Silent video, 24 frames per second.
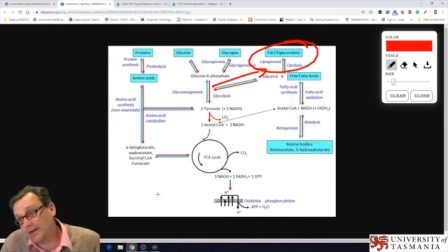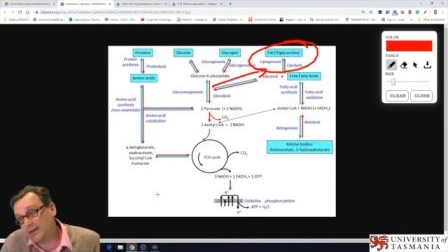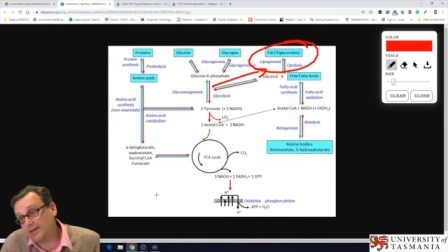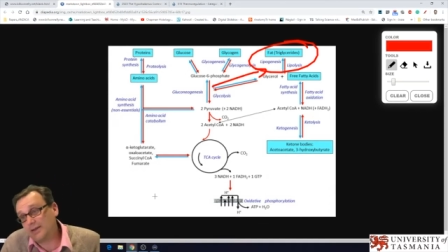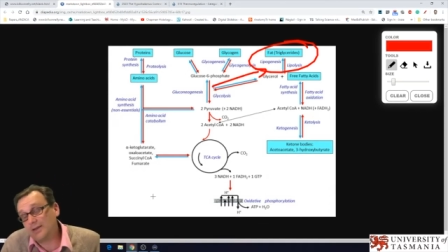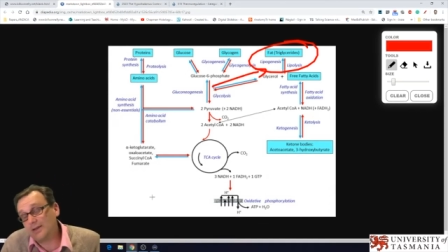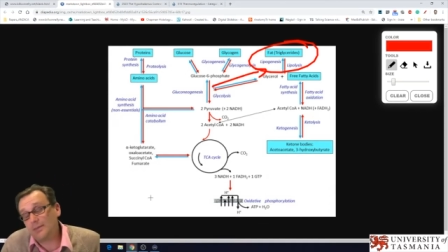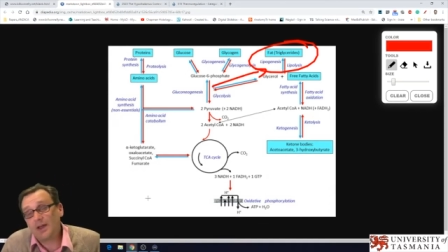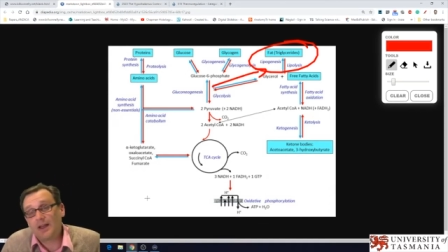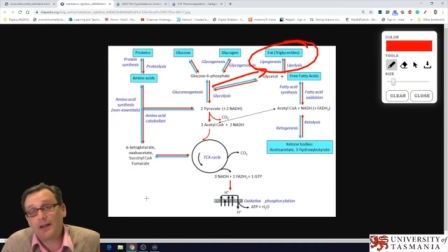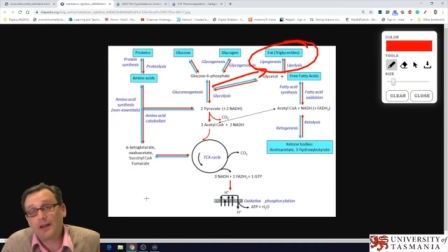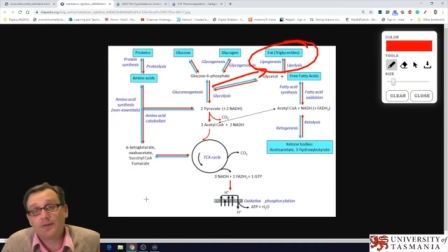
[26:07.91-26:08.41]

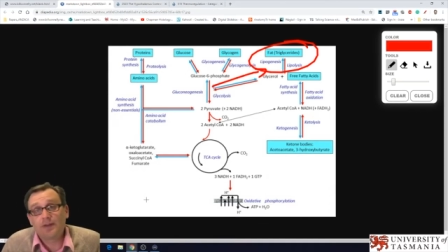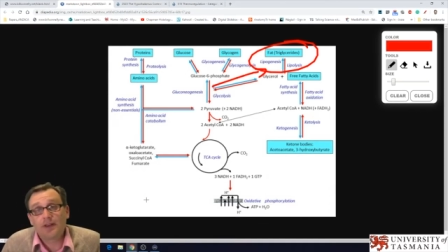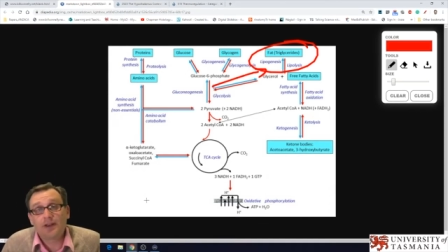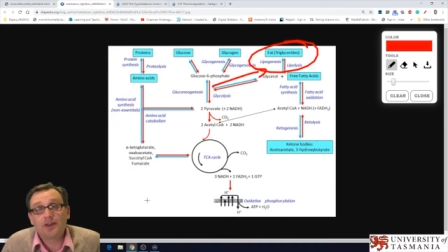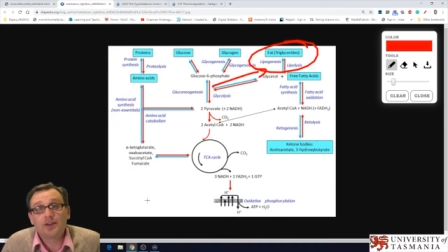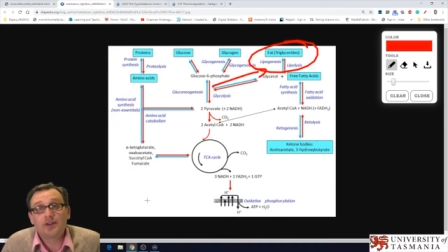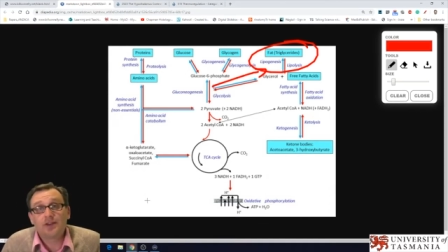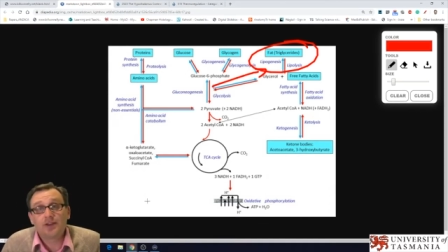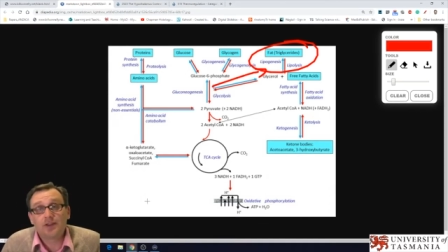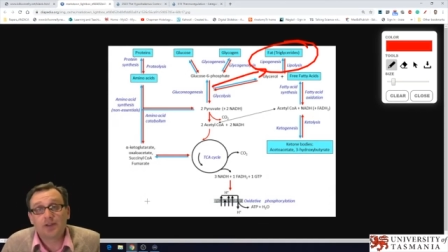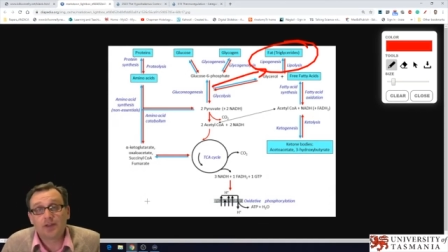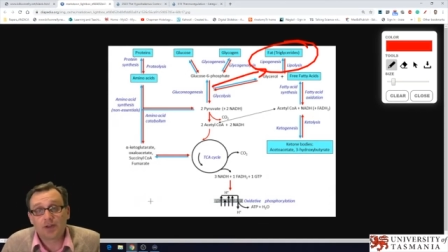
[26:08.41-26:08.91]
minus the
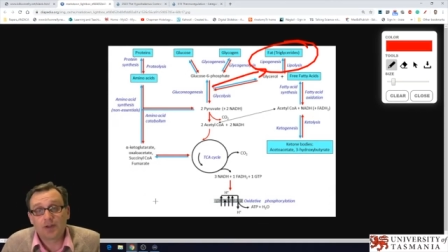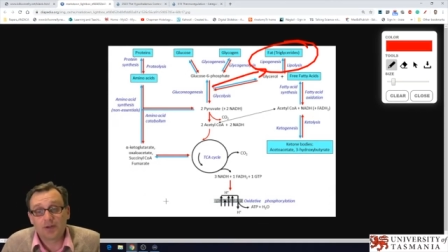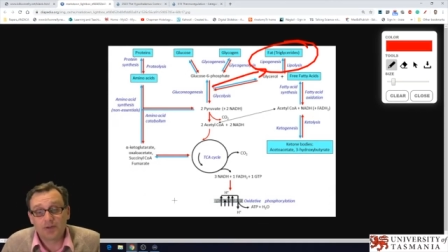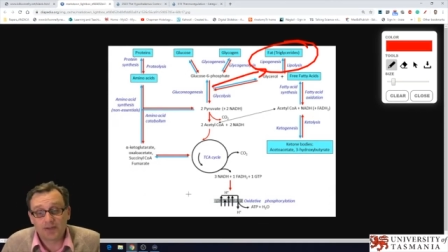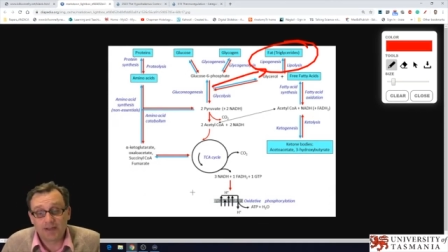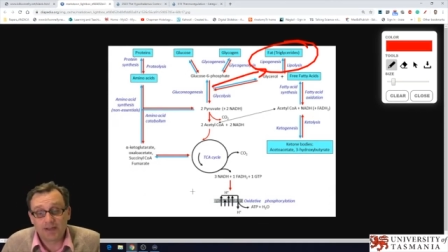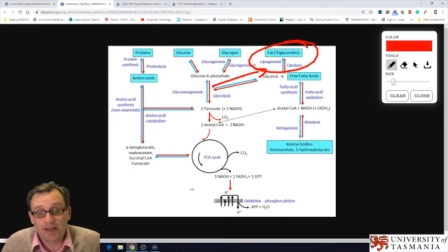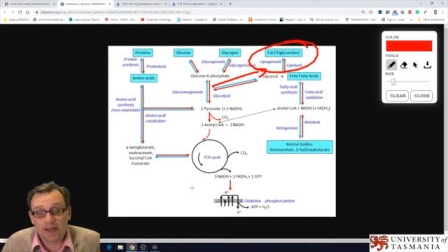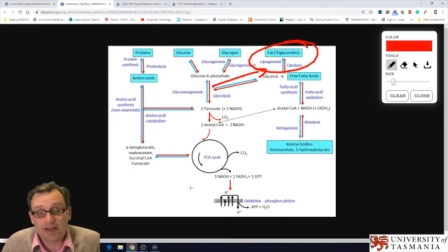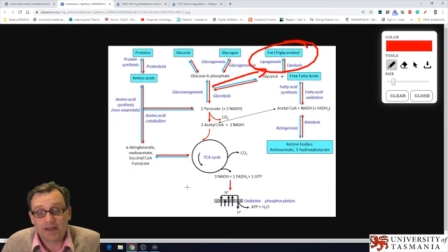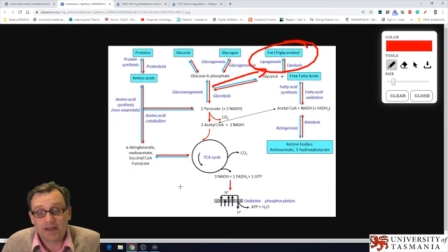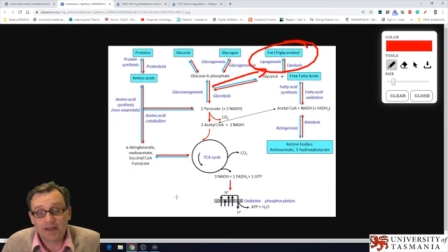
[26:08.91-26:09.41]
amount of energy
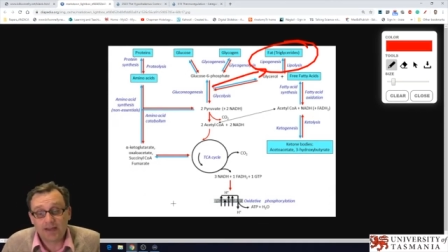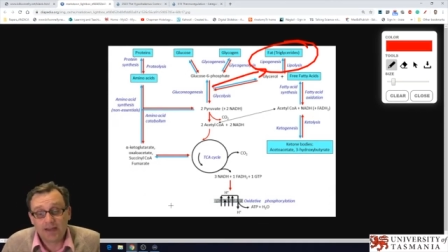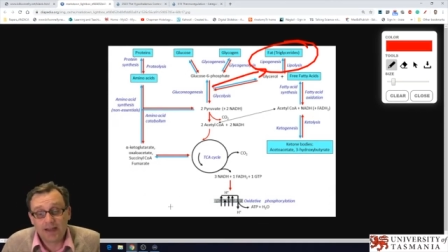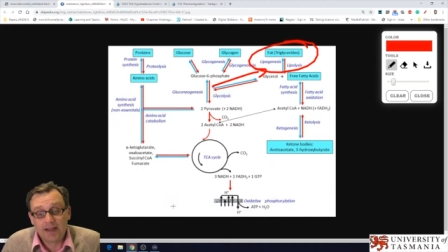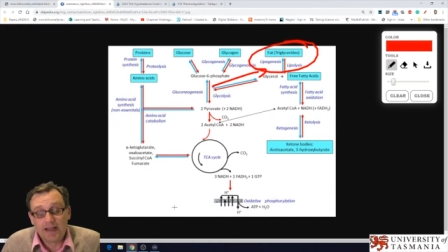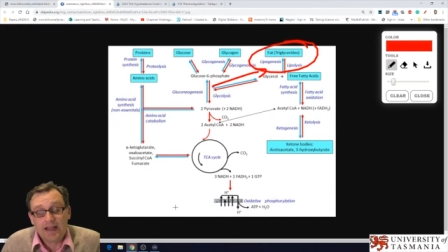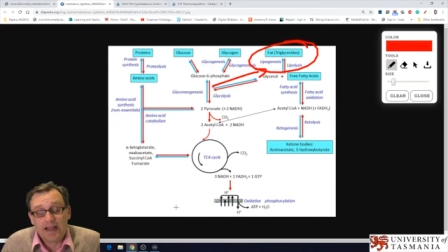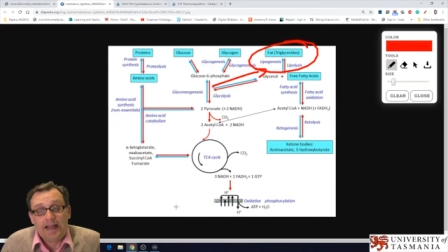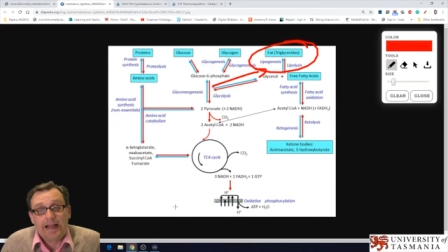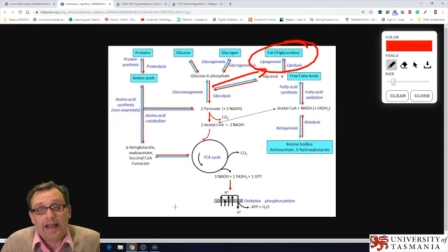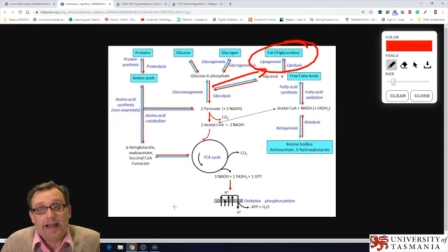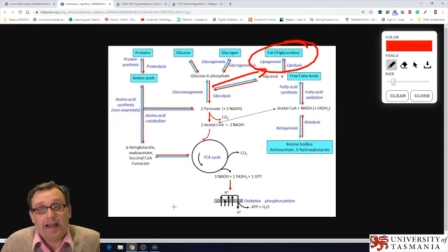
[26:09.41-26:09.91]
that goes
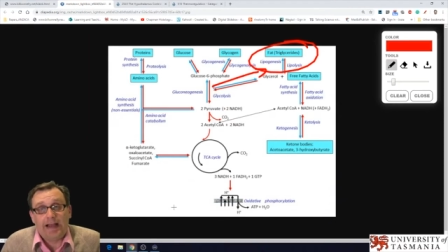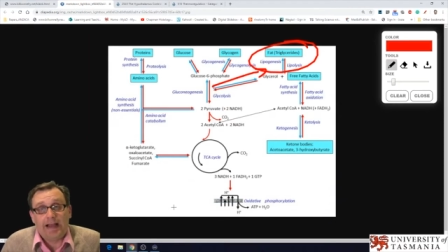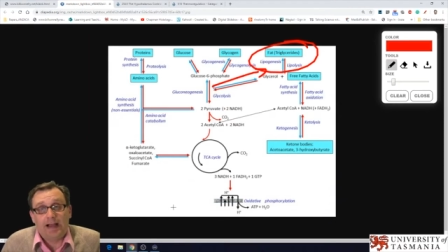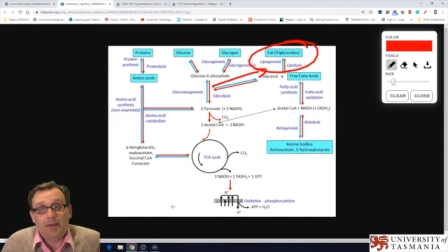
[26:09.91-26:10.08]
out.